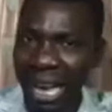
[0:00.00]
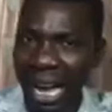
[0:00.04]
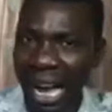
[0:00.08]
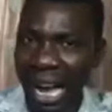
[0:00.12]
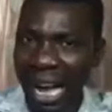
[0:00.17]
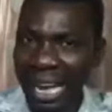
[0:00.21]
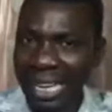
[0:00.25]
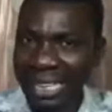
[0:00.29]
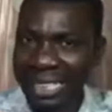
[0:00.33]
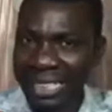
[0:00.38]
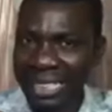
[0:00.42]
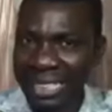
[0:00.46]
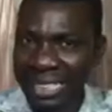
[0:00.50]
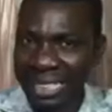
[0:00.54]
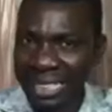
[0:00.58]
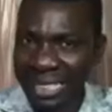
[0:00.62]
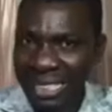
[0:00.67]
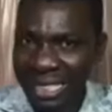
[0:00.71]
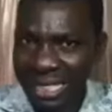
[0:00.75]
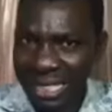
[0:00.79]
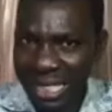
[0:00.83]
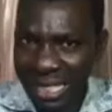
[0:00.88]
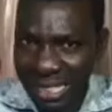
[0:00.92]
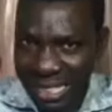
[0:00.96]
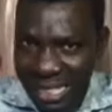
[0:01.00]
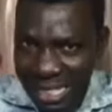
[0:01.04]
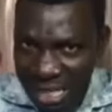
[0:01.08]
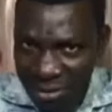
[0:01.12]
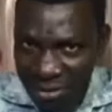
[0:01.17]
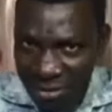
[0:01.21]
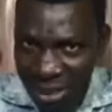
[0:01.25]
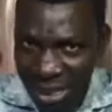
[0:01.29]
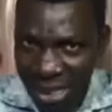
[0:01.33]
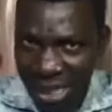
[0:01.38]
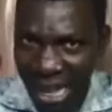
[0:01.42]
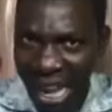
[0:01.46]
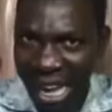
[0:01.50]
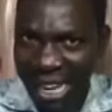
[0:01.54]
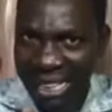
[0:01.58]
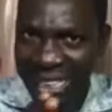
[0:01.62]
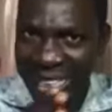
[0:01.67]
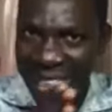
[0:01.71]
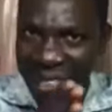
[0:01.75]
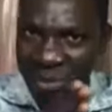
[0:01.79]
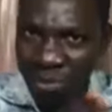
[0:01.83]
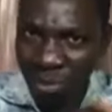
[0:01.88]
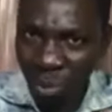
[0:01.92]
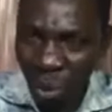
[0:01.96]
and the evening, and
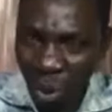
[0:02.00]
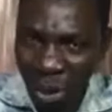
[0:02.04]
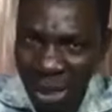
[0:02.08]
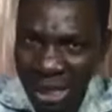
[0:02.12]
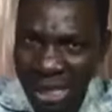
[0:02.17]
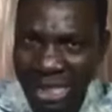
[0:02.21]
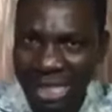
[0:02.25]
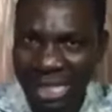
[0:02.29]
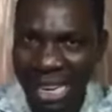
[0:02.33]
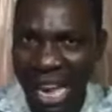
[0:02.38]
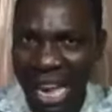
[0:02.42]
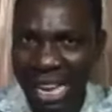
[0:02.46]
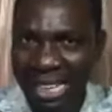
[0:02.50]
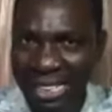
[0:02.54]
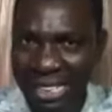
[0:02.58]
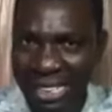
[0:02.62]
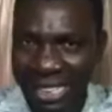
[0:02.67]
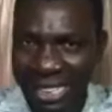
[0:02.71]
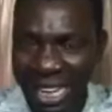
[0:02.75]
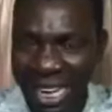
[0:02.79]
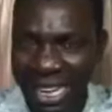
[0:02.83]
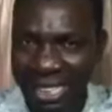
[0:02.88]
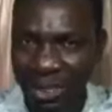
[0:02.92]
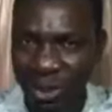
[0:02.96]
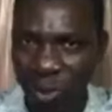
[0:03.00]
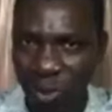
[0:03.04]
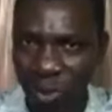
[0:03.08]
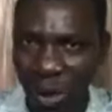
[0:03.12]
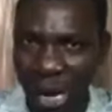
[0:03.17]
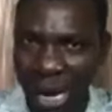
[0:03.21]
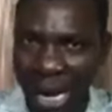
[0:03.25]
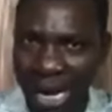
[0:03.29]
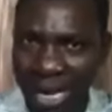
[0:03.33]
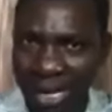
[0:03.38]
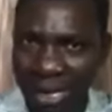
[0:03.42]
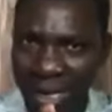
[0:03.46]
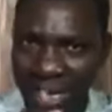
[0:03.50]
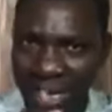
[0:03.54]
the morning and the night were